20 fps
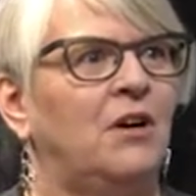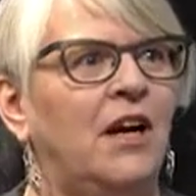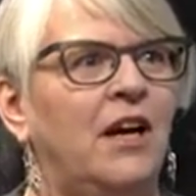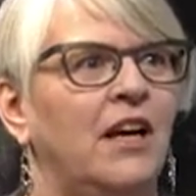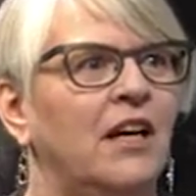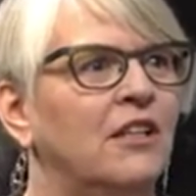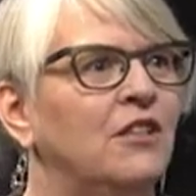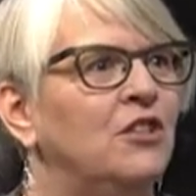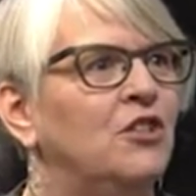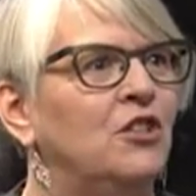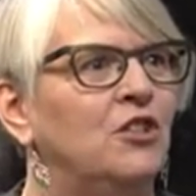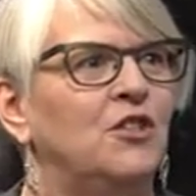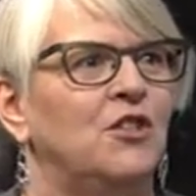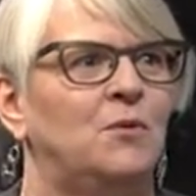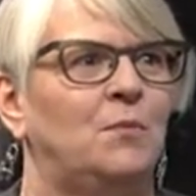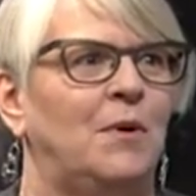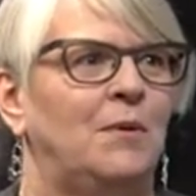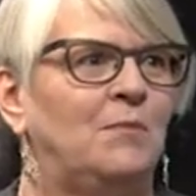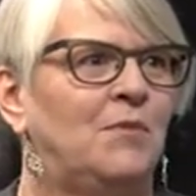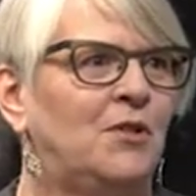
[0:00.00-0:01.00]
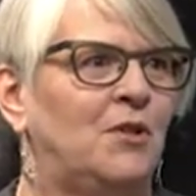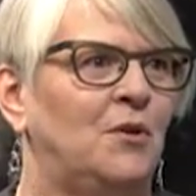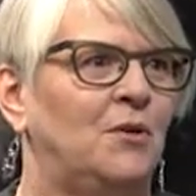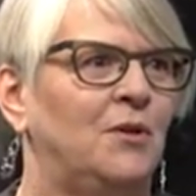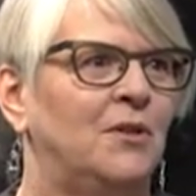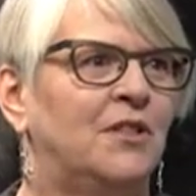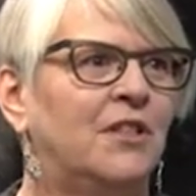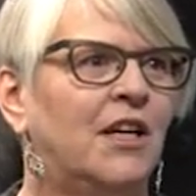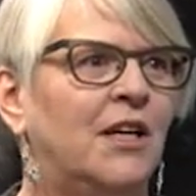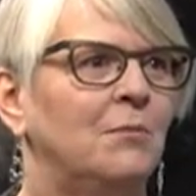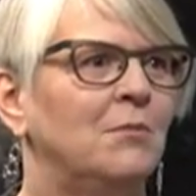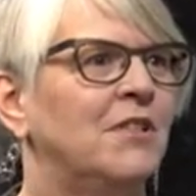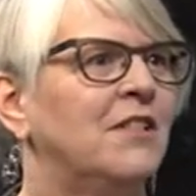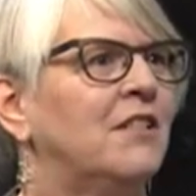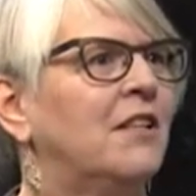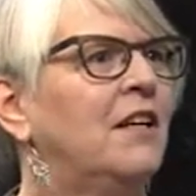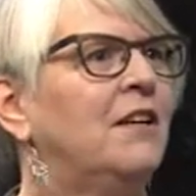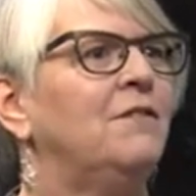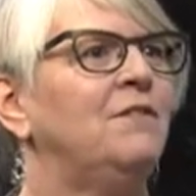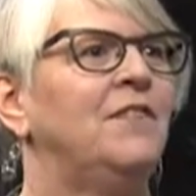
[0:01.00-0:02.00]
I had goosebumps the whole time.
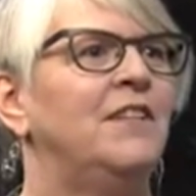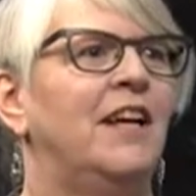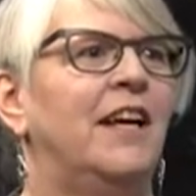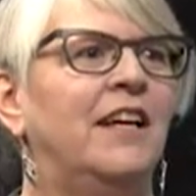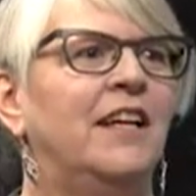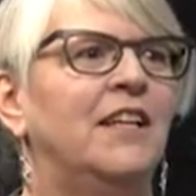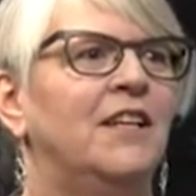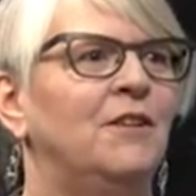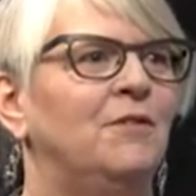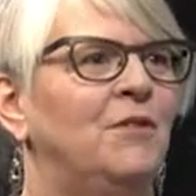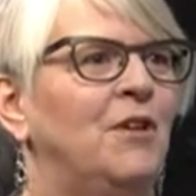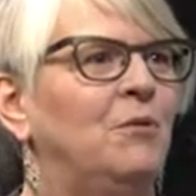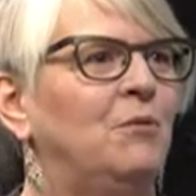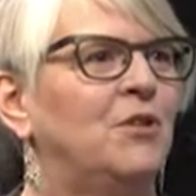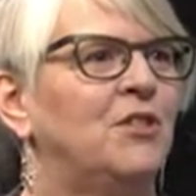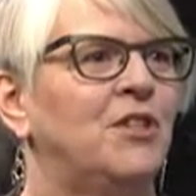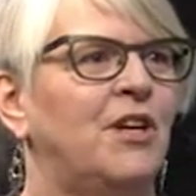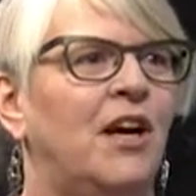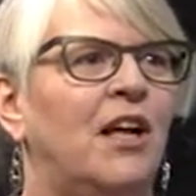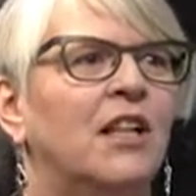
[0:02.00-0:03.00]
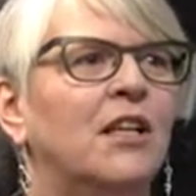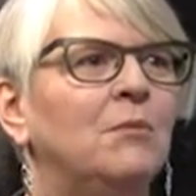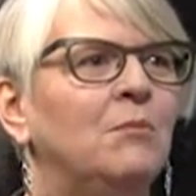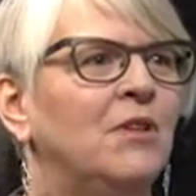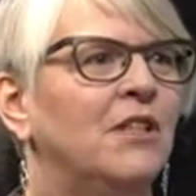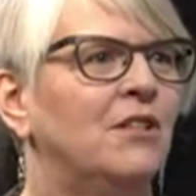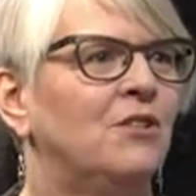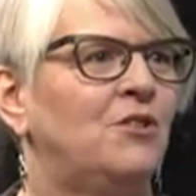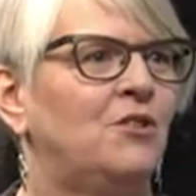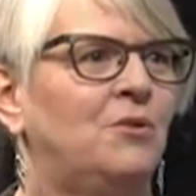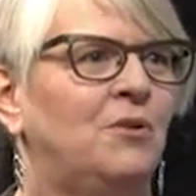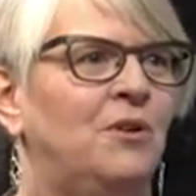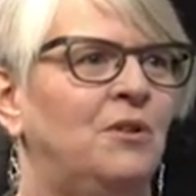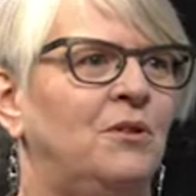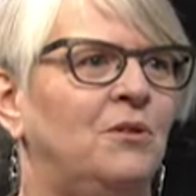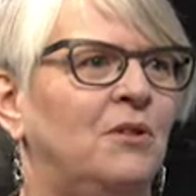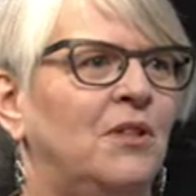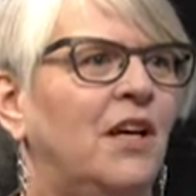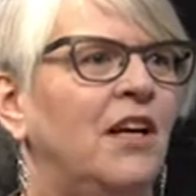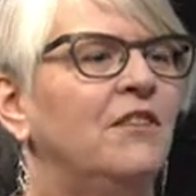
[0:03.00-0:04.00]
Instead of negative, they were telling me the story of
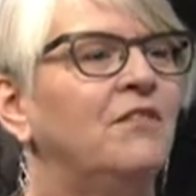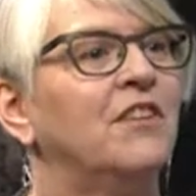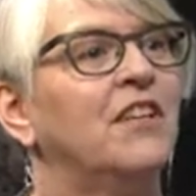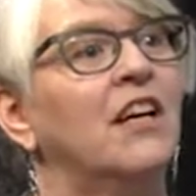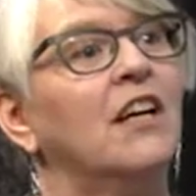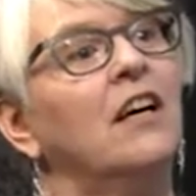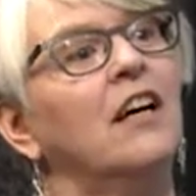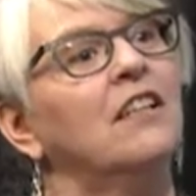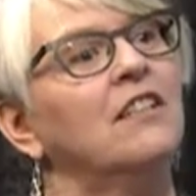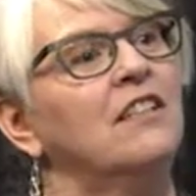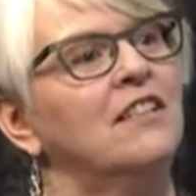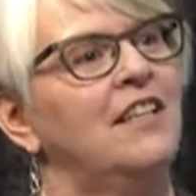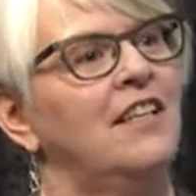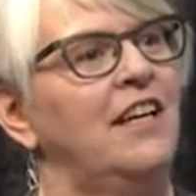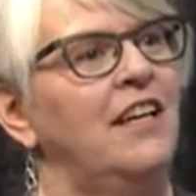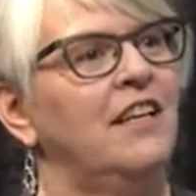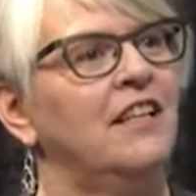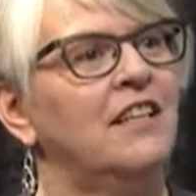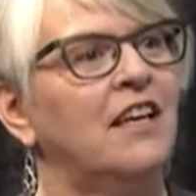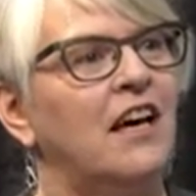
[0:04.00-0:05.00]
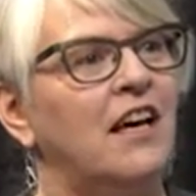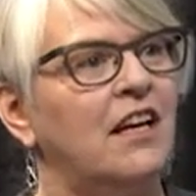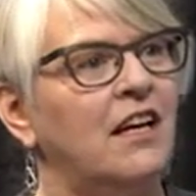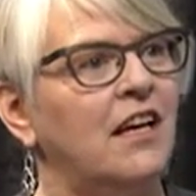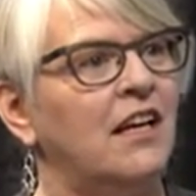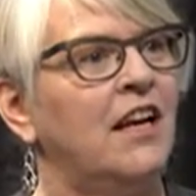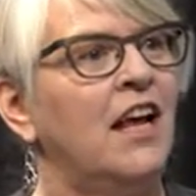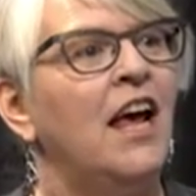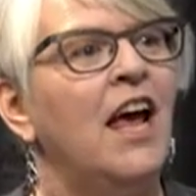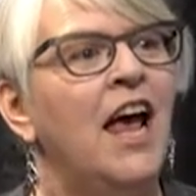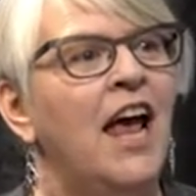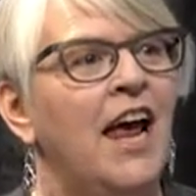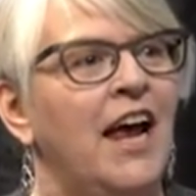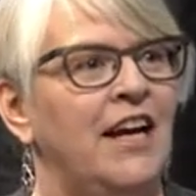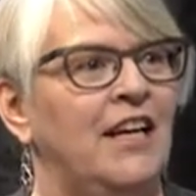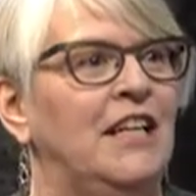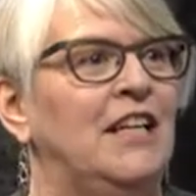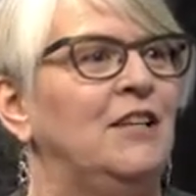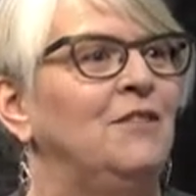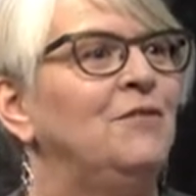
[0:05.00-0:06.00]
their life, and I got to take that and,
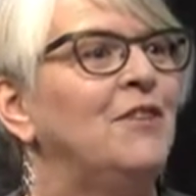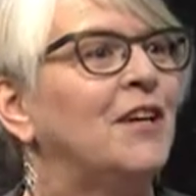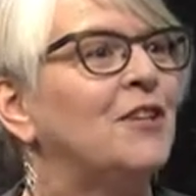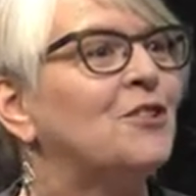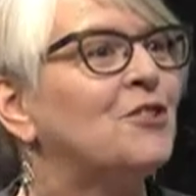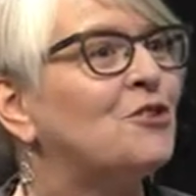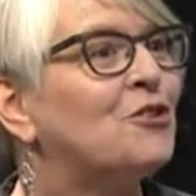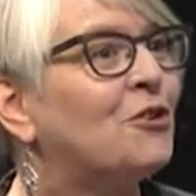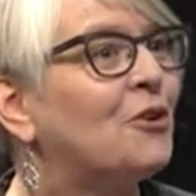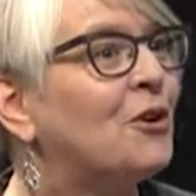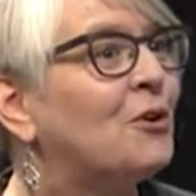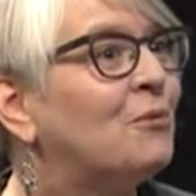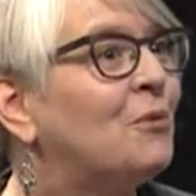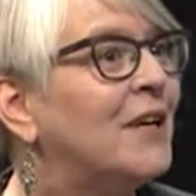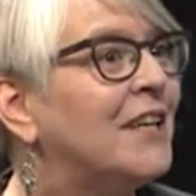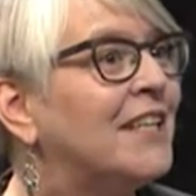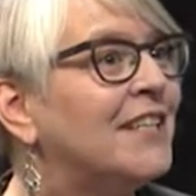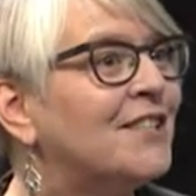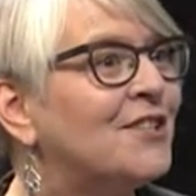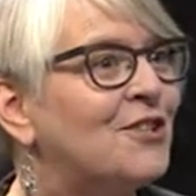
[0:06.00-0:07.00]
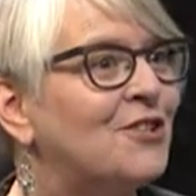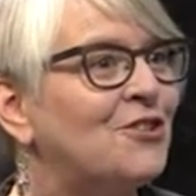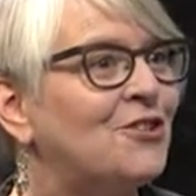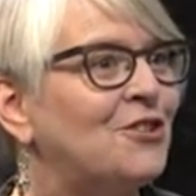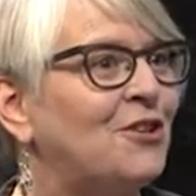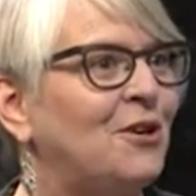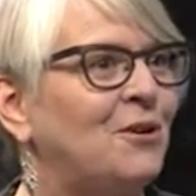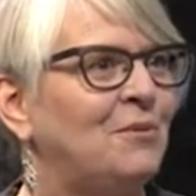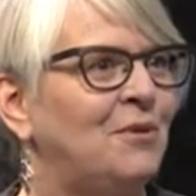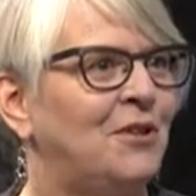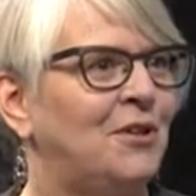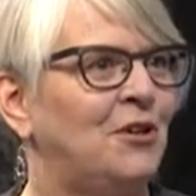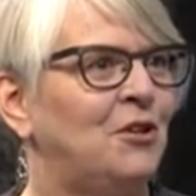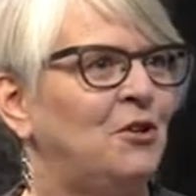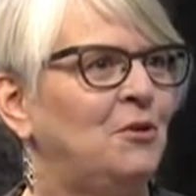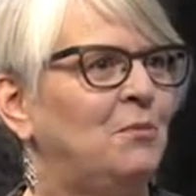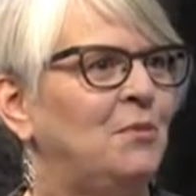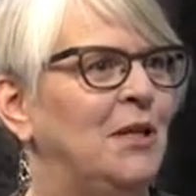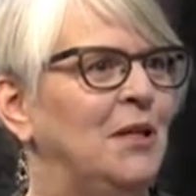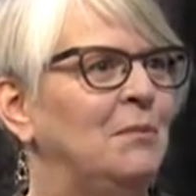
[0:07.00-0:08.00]
and give that story wings and share it with
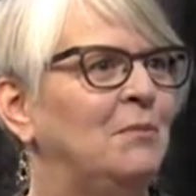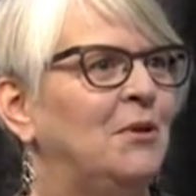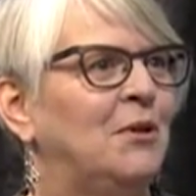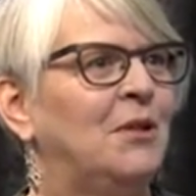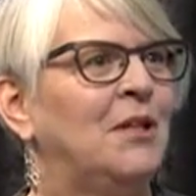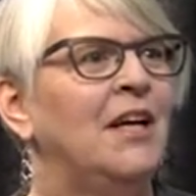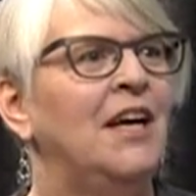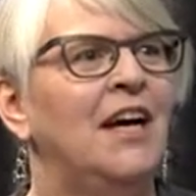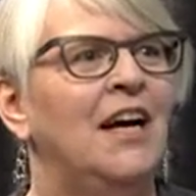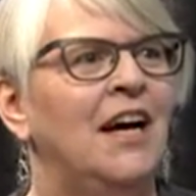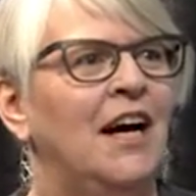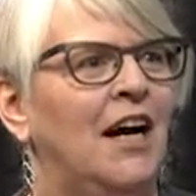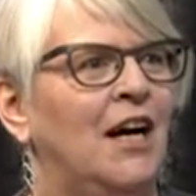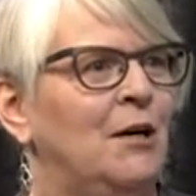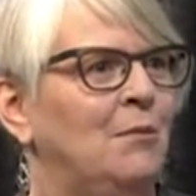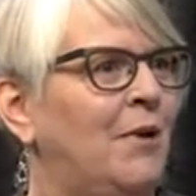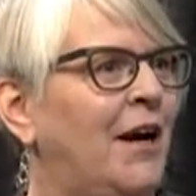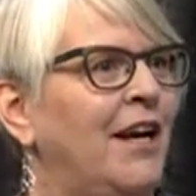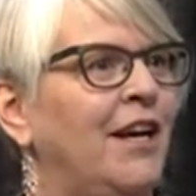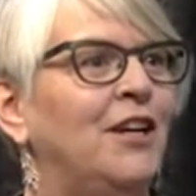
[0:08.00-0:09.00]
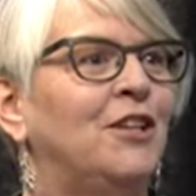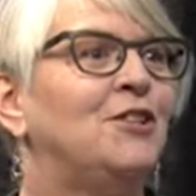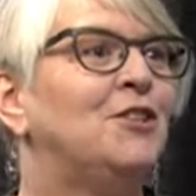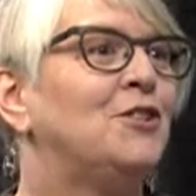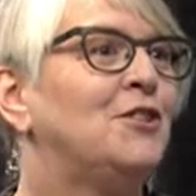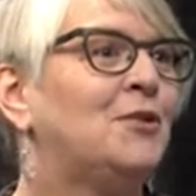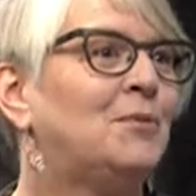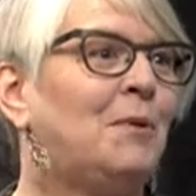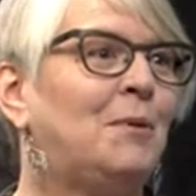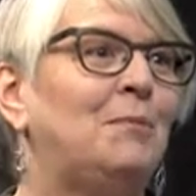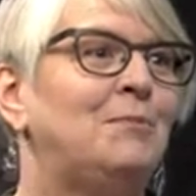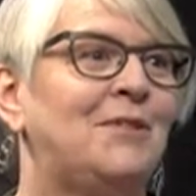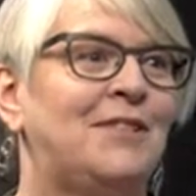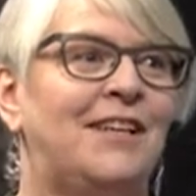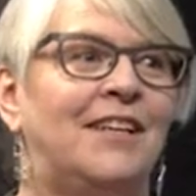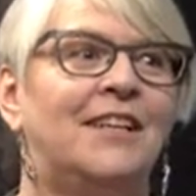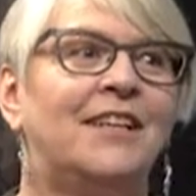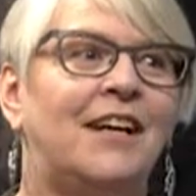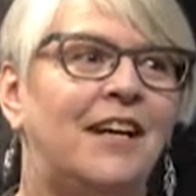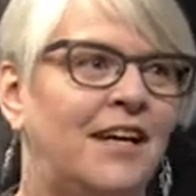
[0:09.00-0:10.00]
other people. Um, I had goosebumps
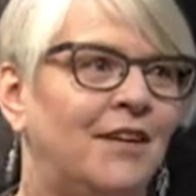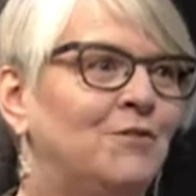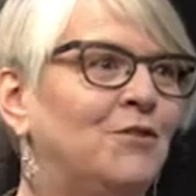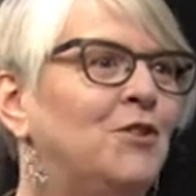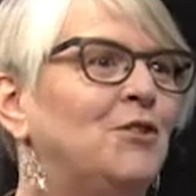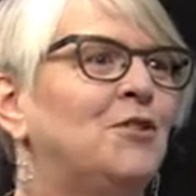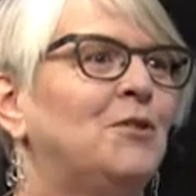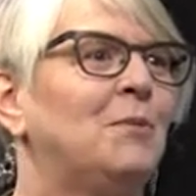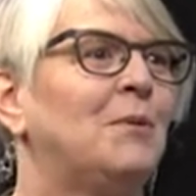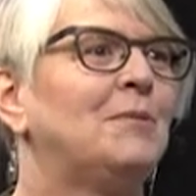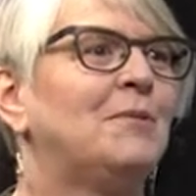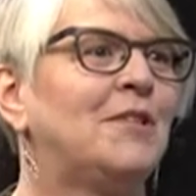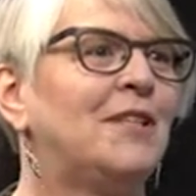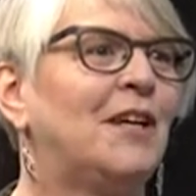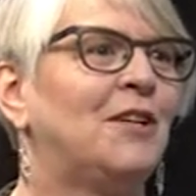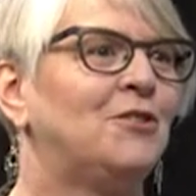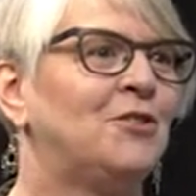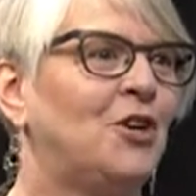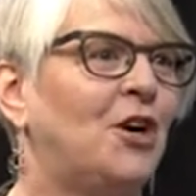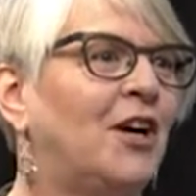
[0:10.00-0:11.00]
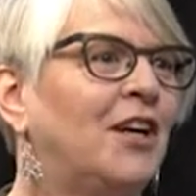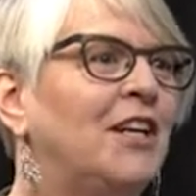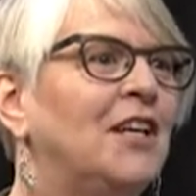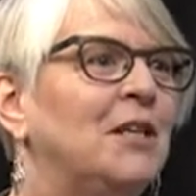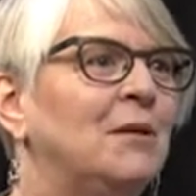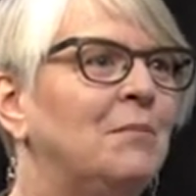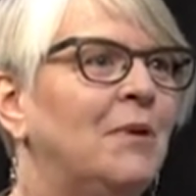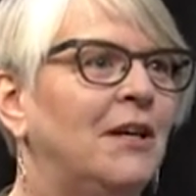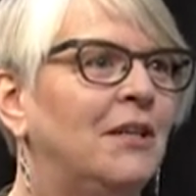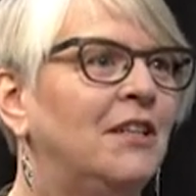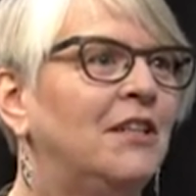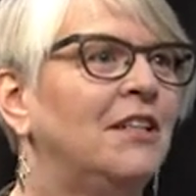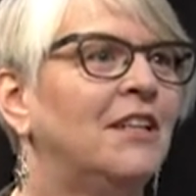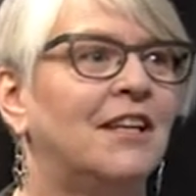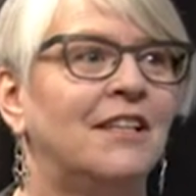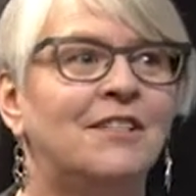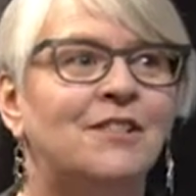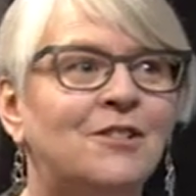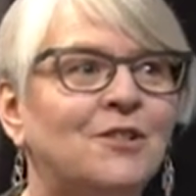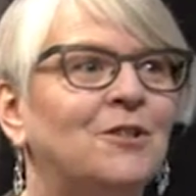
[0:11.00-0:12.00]
and I have goosebumps now talking about it.
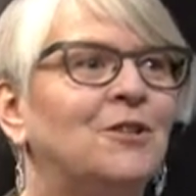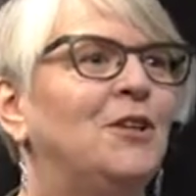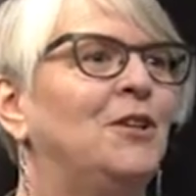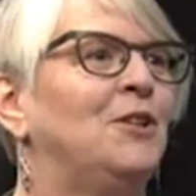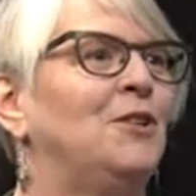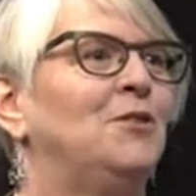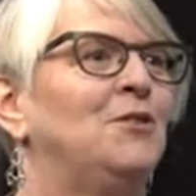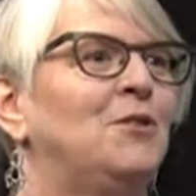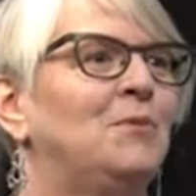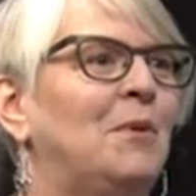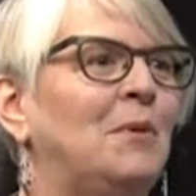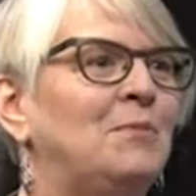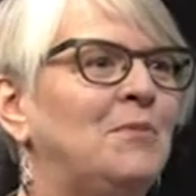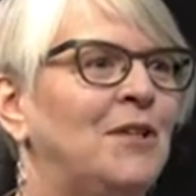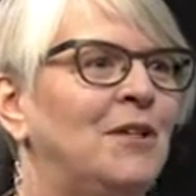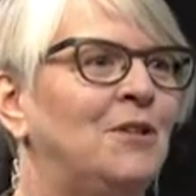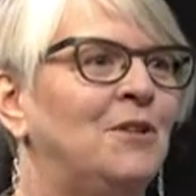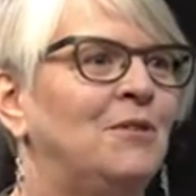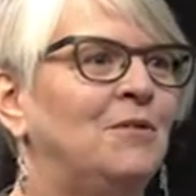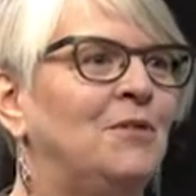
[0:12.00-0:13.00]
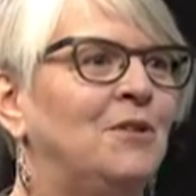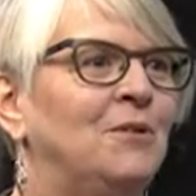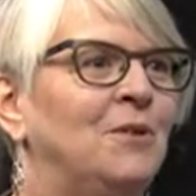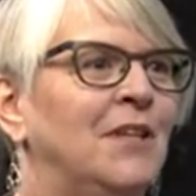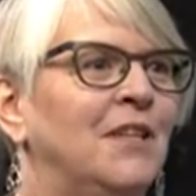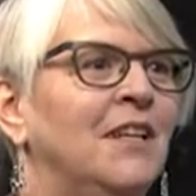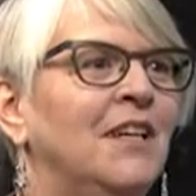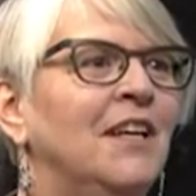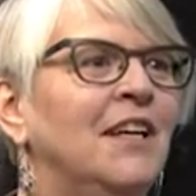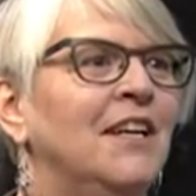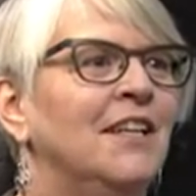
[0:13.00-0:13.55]
I still get goosebumps interviewing.